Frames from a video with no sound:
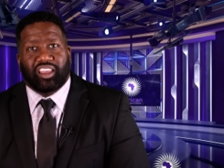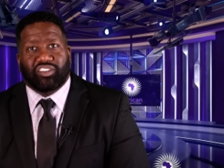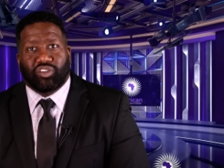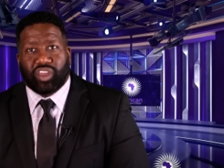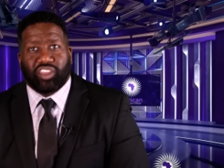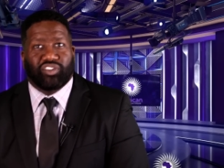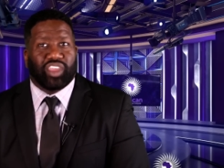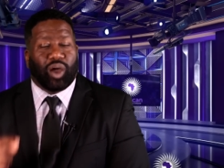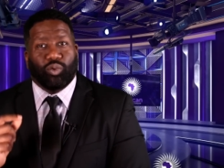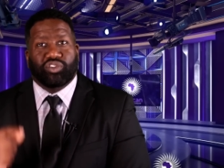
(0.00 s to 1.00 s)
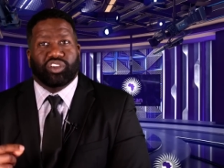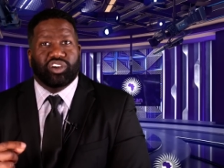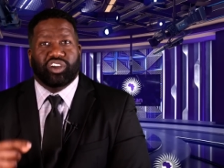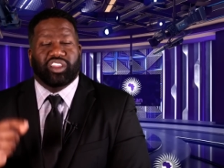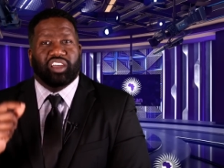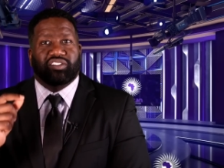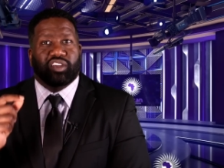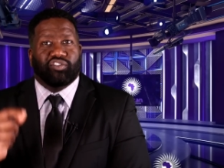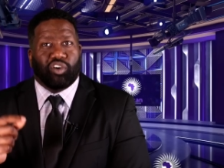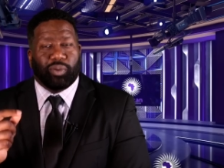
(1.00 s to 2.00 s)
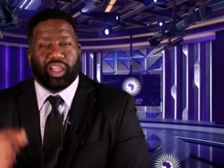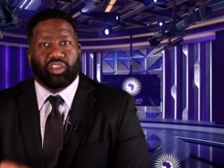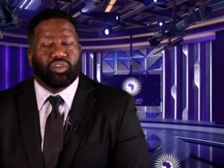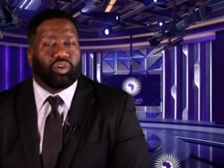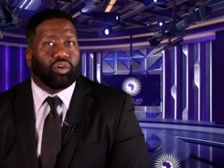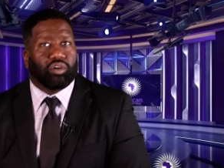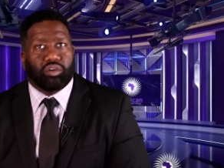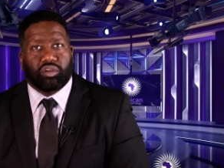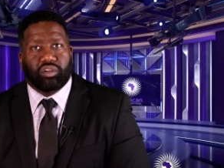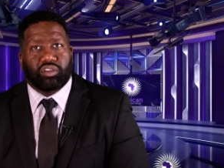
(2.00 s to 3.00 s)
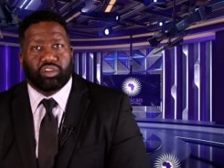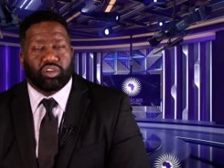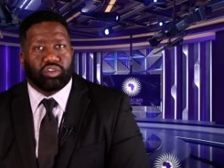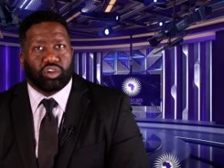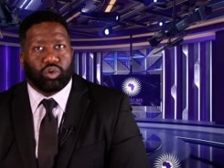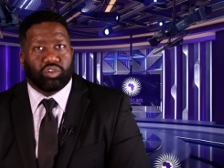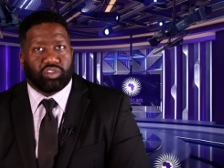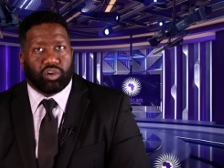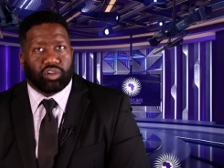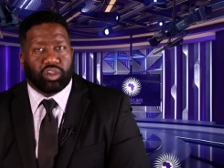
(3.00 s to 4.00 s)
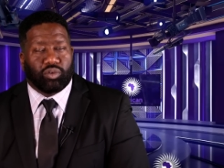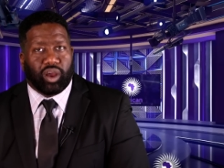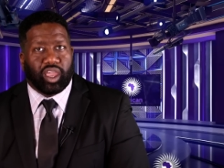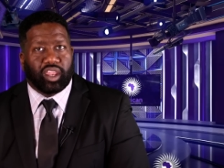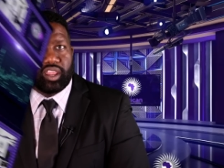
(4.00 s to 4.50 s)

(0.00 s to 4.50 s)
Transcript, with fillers: So that that was good, like I said, for my little girl, you know, to go to Turkey, right?